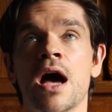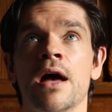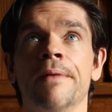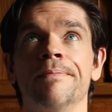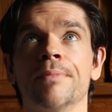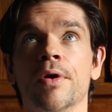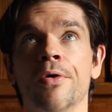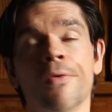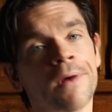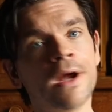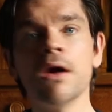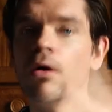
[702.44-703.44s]
um,
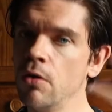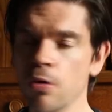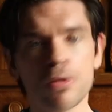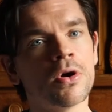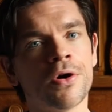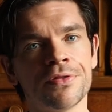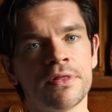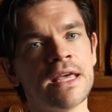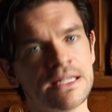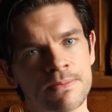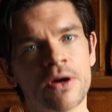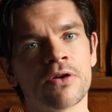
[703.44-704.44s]
or oh God,
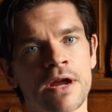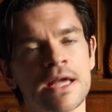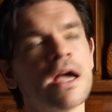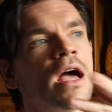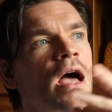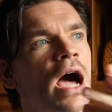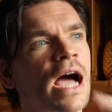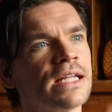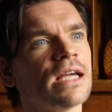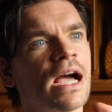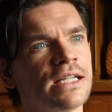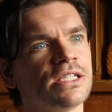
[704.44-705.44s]
they smell great. I,
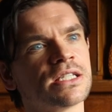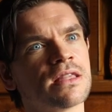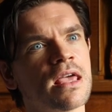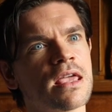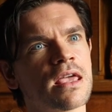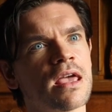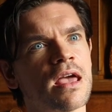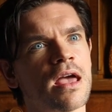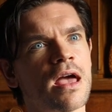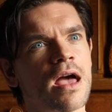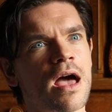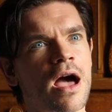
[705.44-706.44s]
I just think
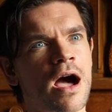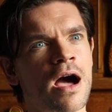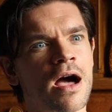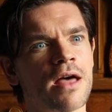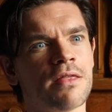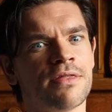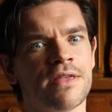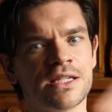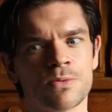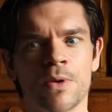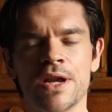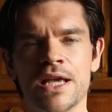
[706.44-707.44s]
uh,
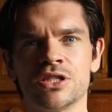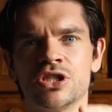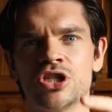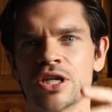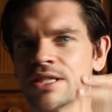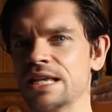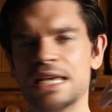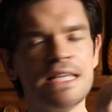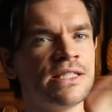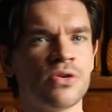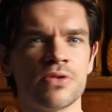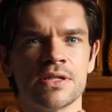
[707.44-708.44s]
this one is just
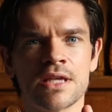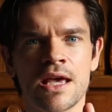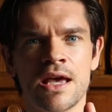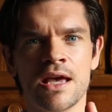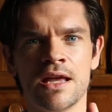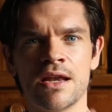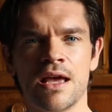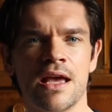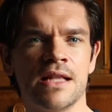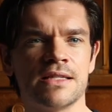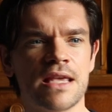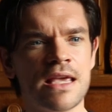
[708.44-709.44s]
easy on the skin.
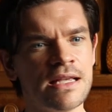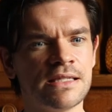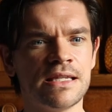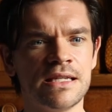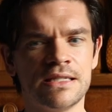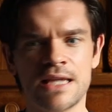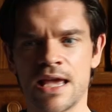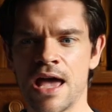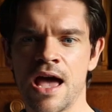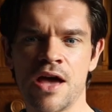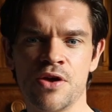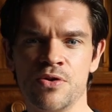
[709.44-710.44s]
It's easy day
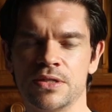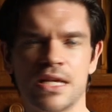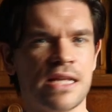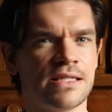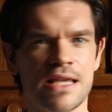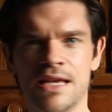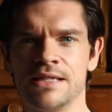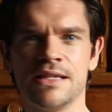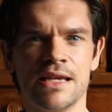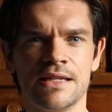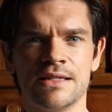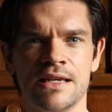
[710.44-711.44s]
out. It's easy,
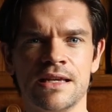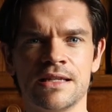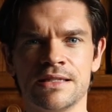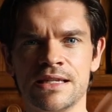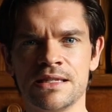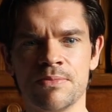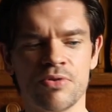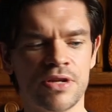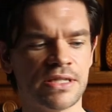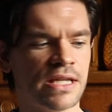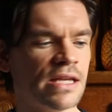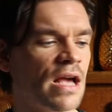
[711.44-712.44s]
easy. It's easy
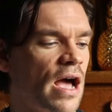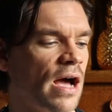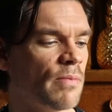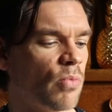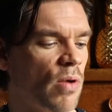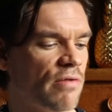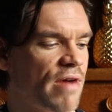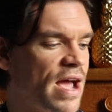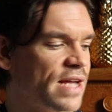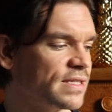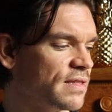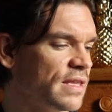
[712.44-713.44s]
breezy. Um,
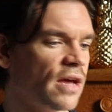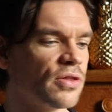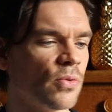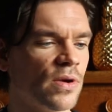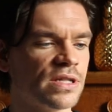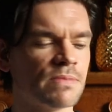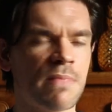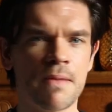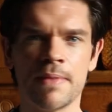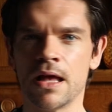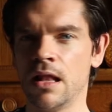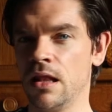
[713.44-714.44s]
whereas the other ones
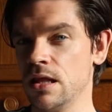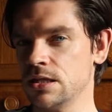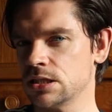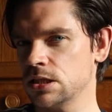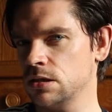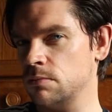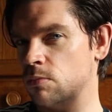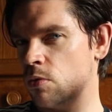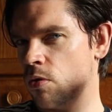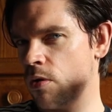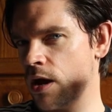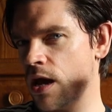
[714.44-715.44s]
might be a little
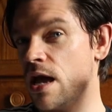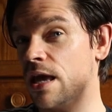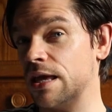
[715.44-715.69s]
more